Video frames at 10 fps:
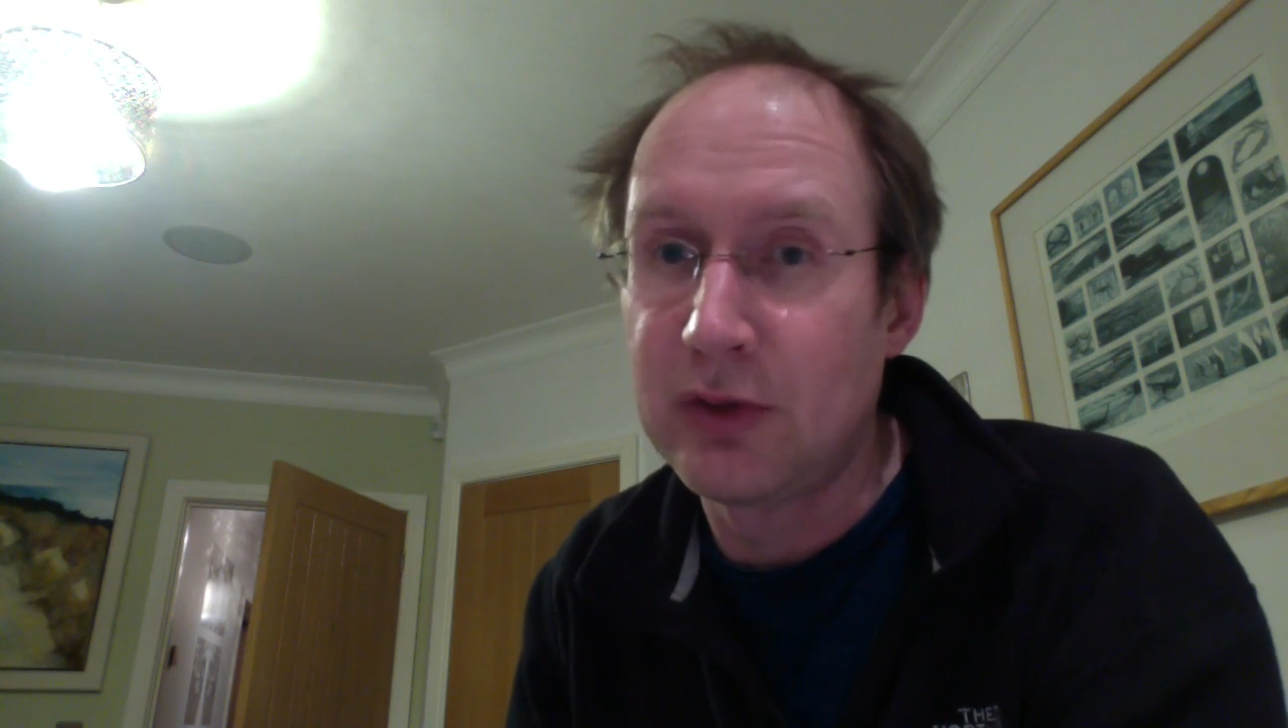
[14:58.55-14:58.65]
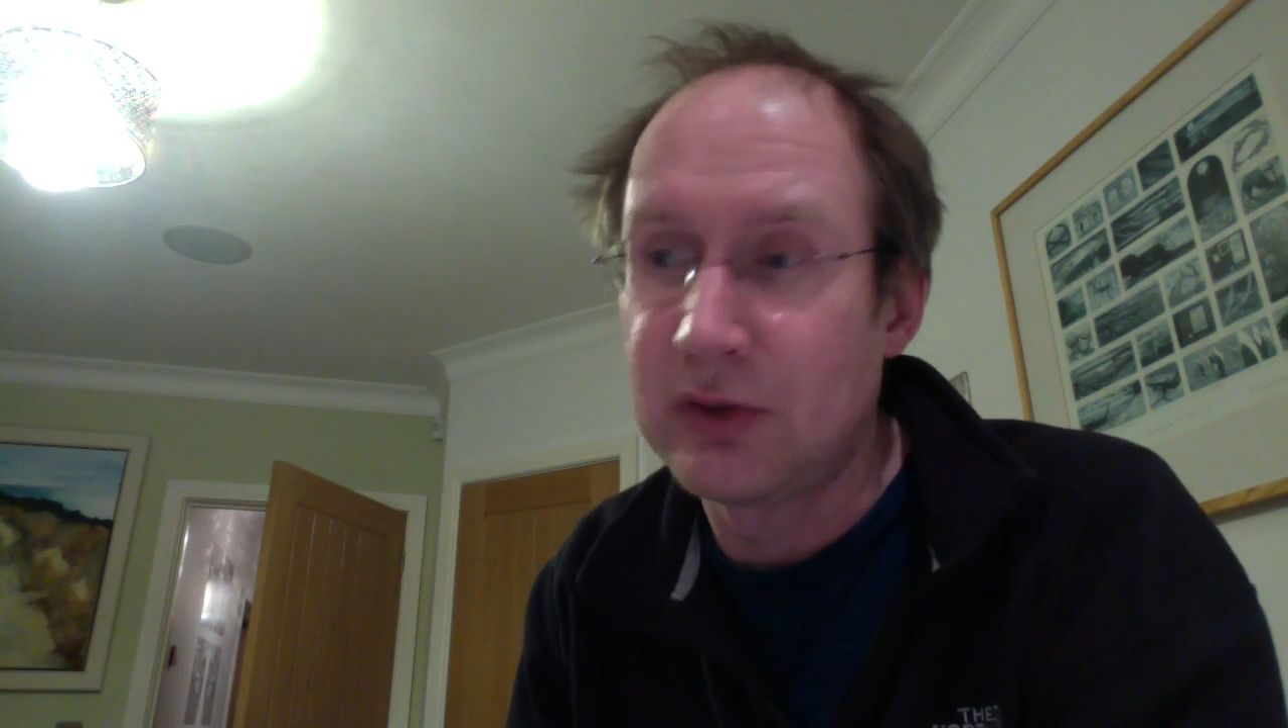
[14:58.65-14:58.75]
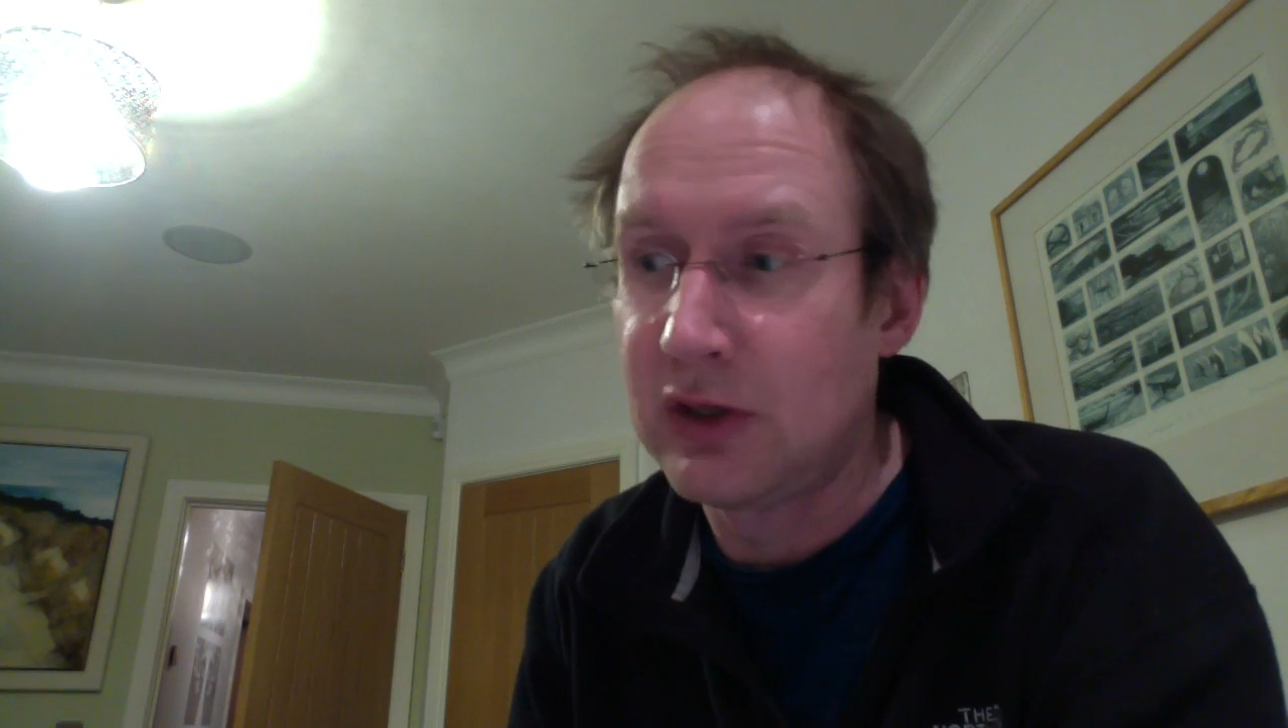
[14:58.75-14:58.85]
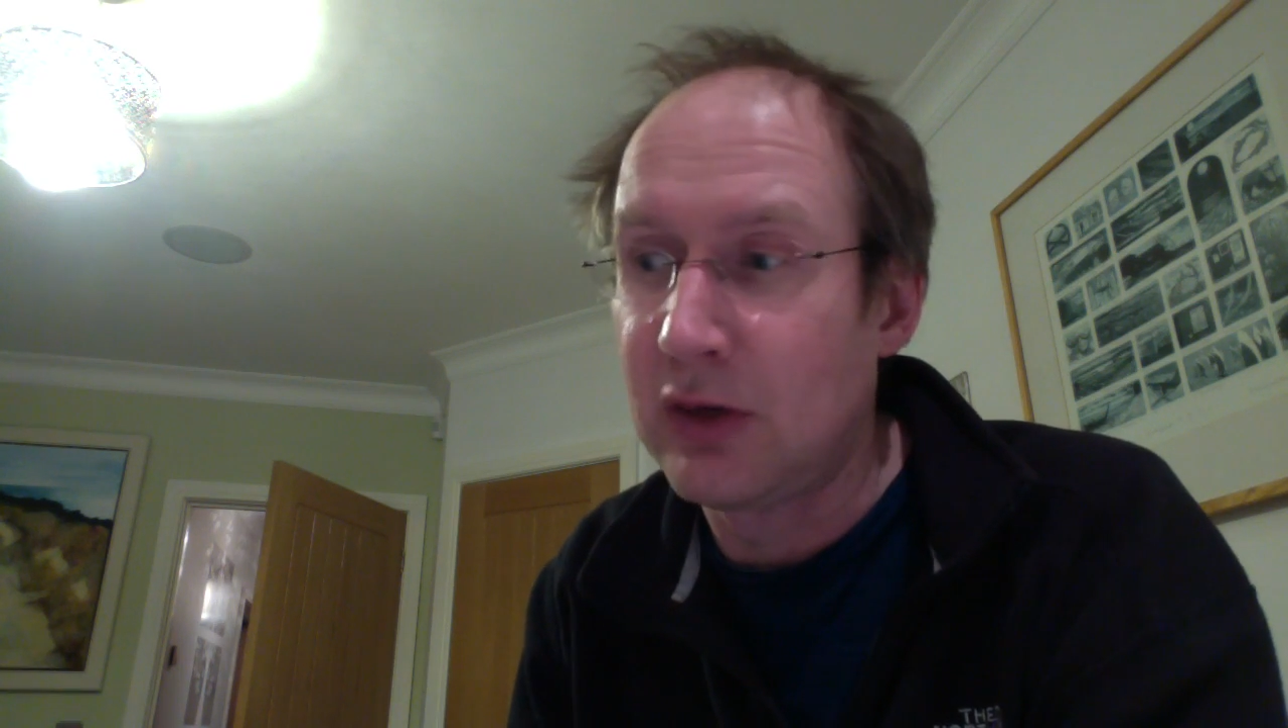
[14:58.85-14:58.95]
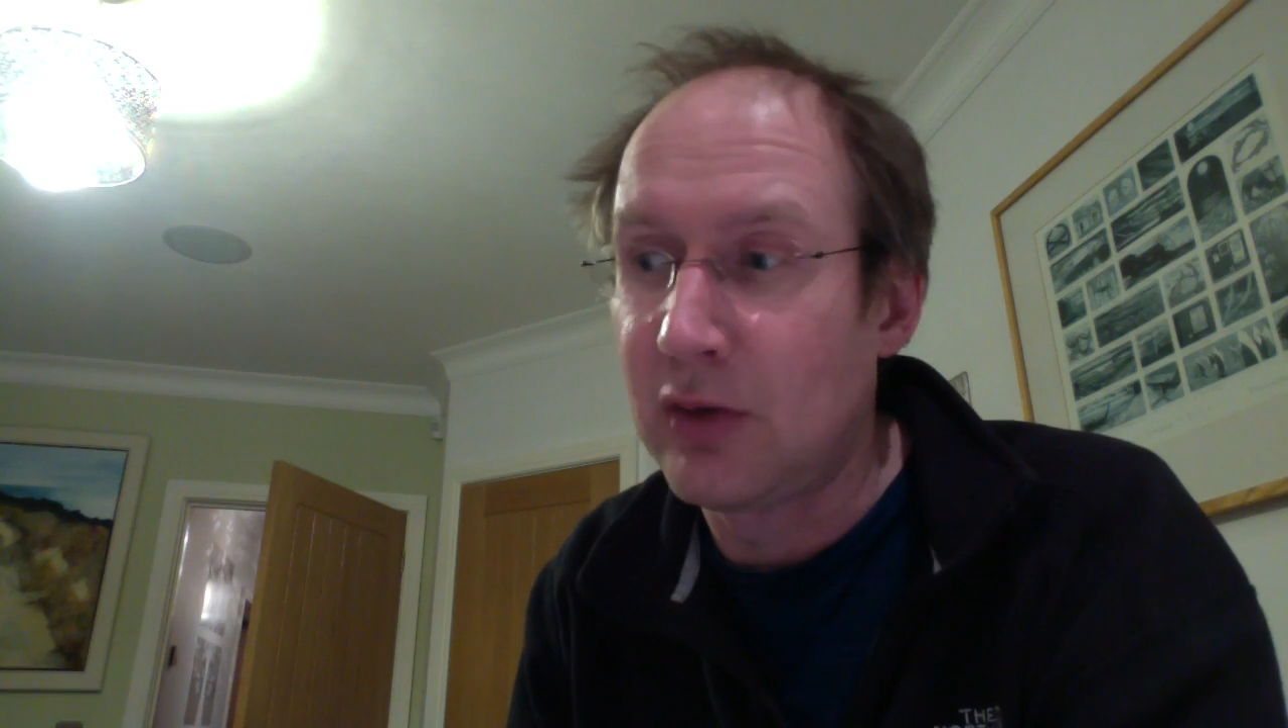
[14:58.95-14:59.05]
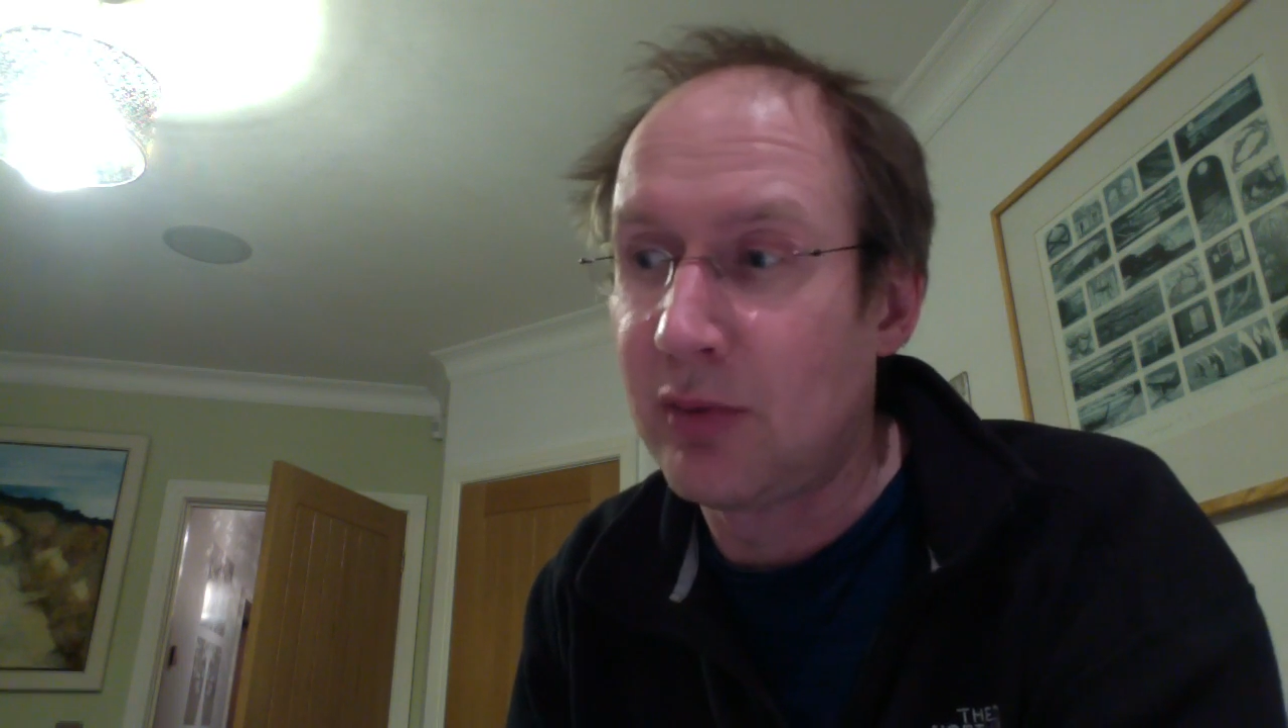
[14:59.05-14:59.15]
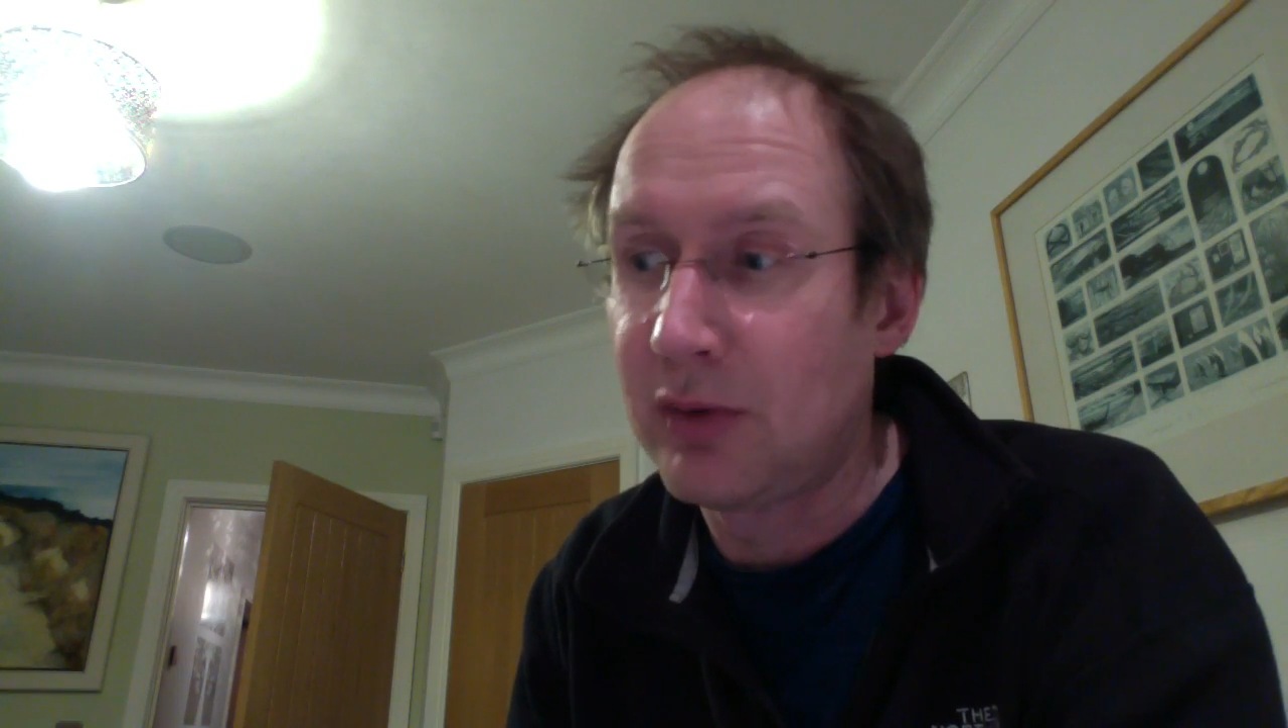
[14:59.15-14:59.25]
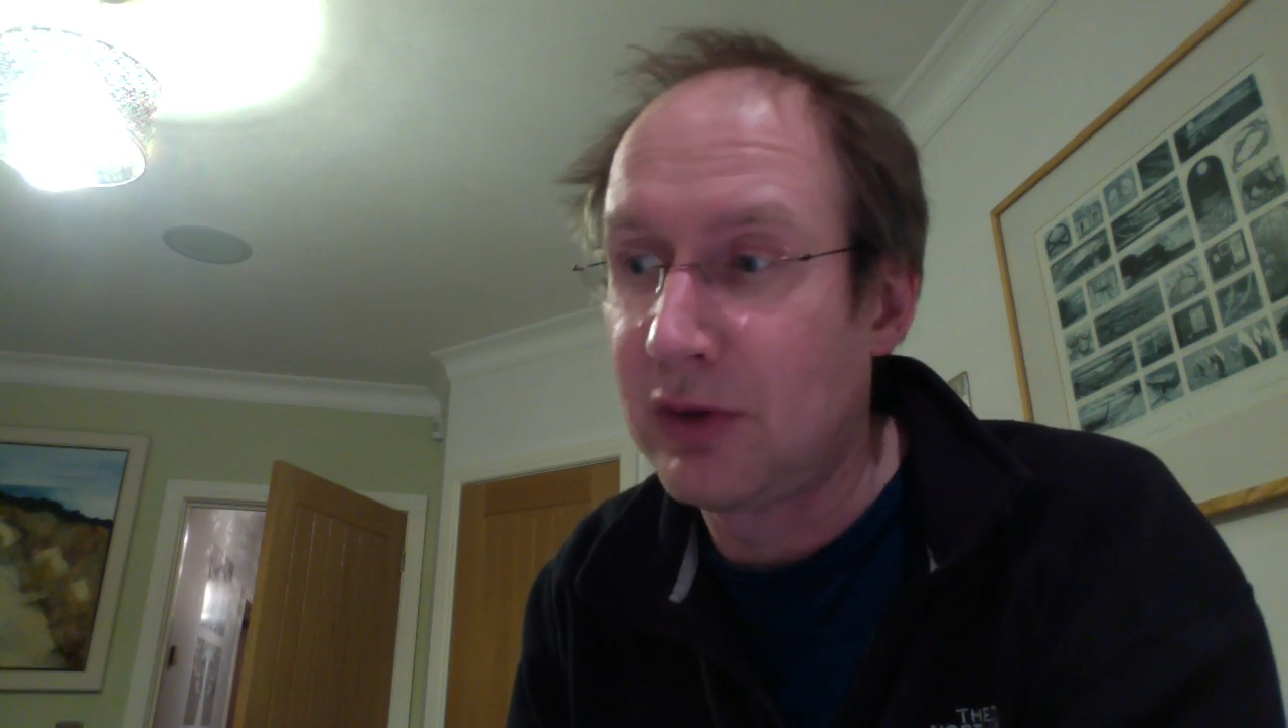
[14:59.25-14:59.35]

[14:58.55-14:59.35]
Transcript: doesn't go up.